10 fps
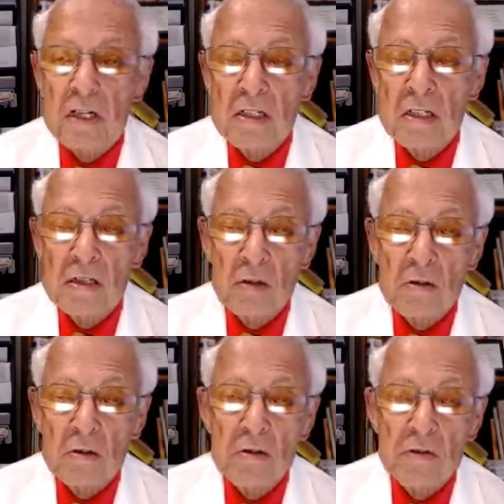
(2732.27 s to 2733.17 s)
did
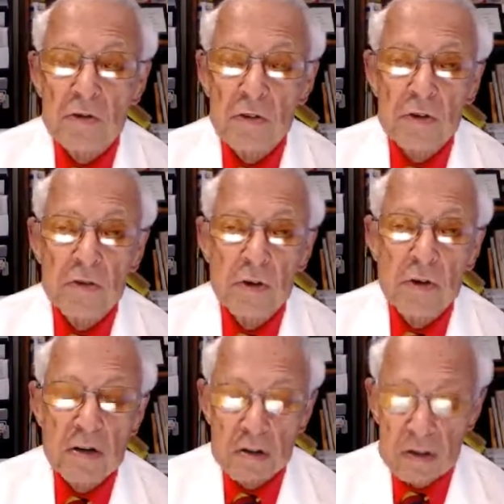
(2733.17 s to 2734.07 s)
so during the first
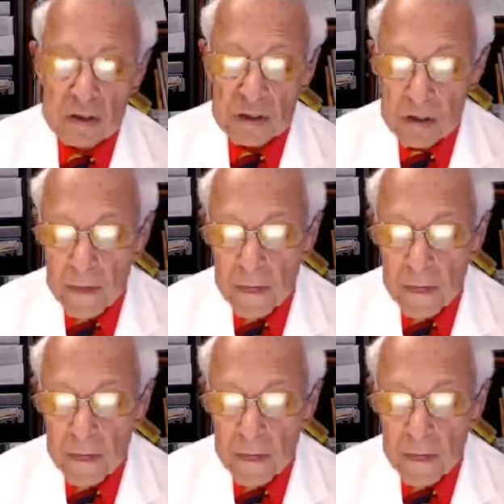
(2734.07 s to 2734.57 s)
few hours.